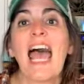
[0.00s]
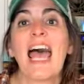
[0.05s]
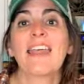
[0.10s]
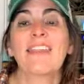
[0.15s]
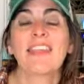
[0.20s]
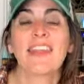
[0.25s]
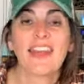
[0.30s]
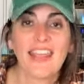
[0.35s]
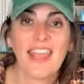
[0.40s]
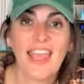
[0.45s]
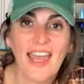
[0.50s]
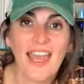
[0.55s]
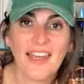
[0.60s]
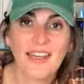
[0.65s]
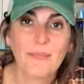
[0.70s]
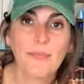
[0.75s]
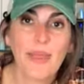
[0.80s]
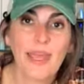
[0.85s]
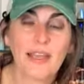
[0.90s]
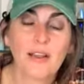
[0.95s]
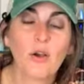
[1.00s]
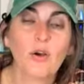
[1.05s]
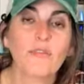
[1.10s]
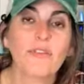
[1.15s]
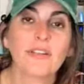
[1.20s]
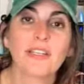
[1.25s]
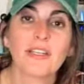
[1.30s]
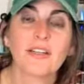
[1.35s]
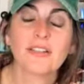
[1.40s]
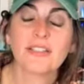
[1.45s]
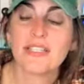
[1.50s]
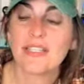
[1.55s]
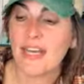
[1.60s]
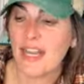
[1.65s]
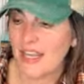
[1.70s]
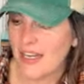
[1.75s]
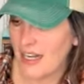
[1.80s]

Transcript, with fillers: And then I headed back over there today,